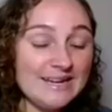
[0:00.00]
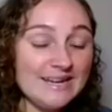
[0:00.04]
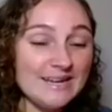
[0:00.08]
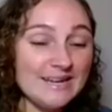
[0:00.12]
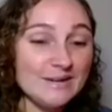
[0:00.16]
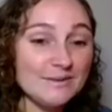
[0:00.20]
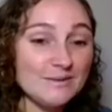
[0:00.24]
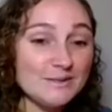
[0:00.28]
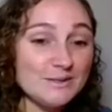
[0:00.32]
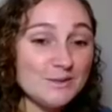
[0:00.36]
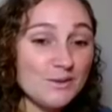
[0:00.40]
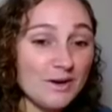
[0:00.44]
It
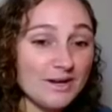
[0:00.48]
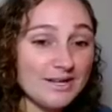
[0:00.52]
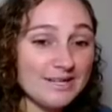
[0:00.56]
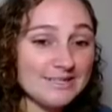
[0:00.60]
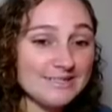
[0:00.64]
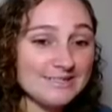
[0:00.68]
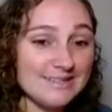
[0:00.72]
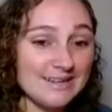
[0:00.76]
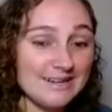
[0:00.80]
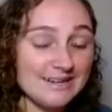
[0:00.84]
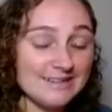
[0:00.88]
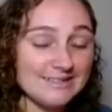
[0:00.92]
was quite
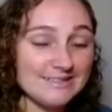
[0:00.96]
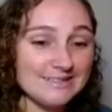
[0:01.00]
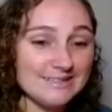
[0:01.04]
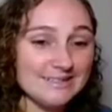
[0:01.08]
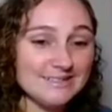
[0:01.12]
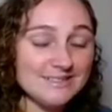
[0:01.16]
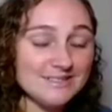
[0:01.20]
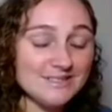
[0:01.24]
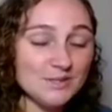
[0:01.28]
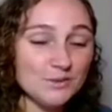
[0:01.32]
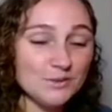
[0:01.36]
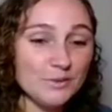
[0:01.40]
exciting.
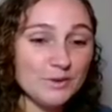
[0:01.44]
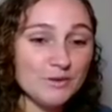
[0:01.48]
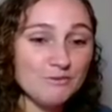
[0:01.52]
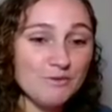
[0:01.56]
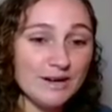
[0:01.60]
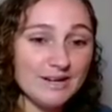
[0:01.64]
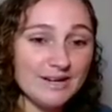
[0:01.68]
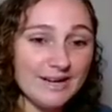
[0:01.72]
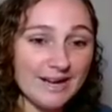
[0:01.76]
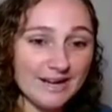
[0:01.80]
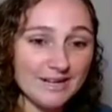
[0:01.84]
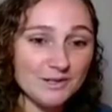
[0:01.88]
So we
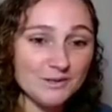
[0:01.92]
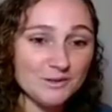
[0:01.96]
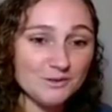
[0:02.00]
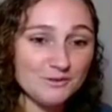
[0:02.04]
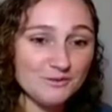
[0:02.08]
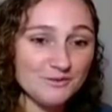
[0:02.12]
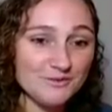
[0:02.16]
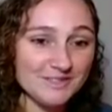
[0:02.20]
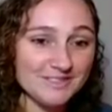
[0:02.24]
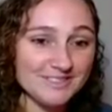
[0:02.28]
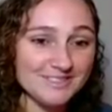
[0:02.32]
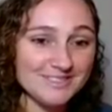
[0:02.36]
run annual
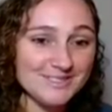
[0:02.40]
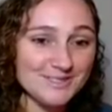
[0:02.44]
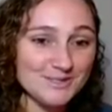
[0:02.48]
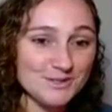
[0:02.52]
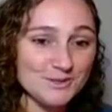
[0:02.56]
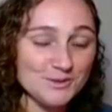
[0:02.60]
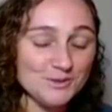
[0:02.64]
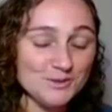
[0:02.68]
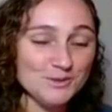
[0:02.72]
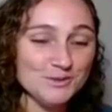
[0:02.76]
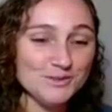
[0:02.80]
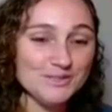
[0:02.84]
field
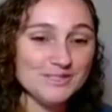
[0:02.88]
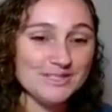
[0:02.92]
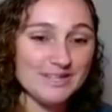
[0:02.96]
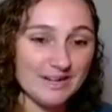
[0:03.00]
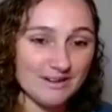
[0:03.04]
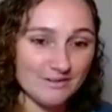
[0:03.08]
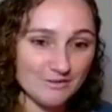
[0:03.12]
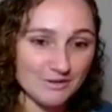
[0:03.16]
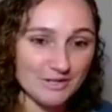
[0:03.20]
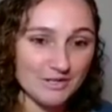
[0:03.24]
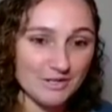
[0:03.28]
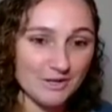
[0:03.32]
schools
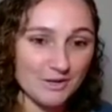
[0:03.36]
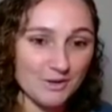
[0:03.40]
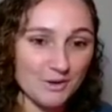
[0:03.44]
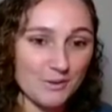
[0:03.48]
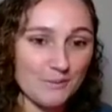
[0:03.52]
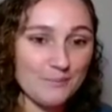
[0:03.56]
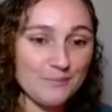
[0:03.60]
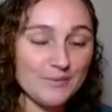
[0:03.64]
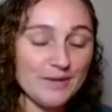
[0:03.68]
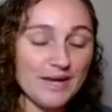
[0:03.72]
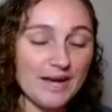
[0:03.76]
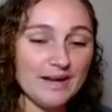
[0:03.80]
every
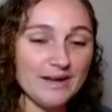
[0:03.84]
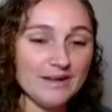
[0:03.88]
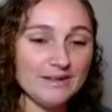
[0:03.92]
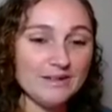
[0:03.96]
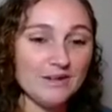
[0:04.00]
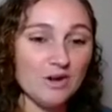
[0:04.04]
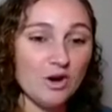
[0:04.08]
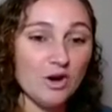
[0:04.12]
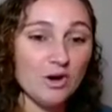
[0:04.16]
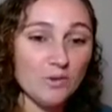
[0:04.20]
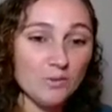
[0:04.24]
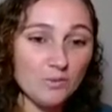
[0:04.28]
year, and
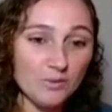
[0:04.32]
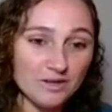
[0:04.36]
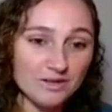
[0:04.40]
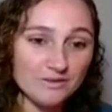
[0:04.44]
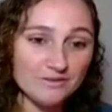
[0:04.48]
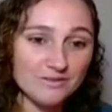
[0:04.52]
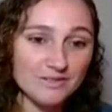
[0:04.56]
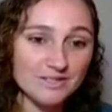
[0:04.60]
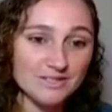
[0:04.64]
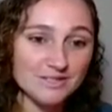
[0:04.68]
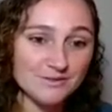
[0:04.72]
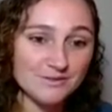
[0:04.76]
on one of
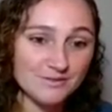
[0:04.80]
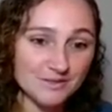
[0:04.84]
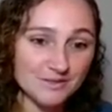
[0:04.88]
these